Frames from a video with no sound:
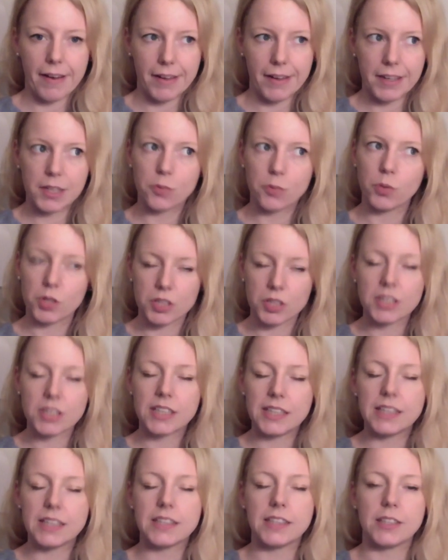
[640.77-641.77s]
it wasn't
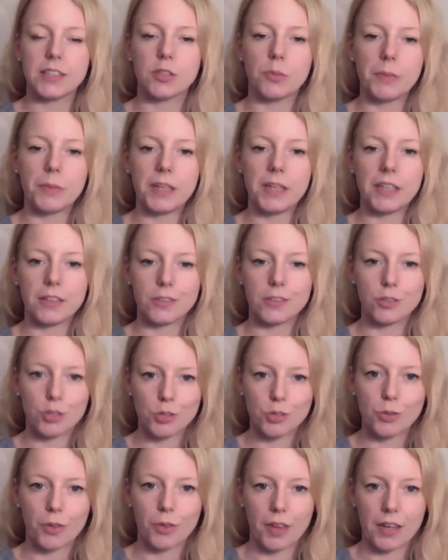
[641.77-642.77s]
easy to me to
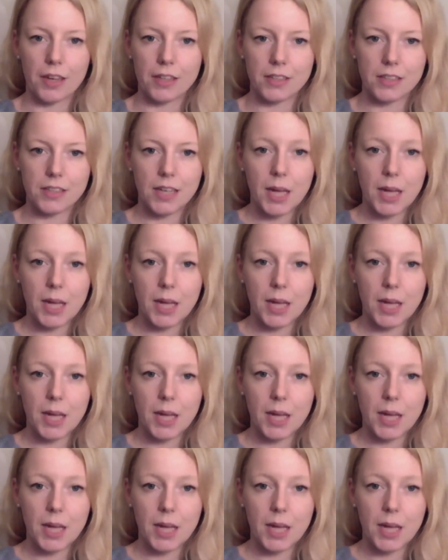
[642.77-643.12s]
do that.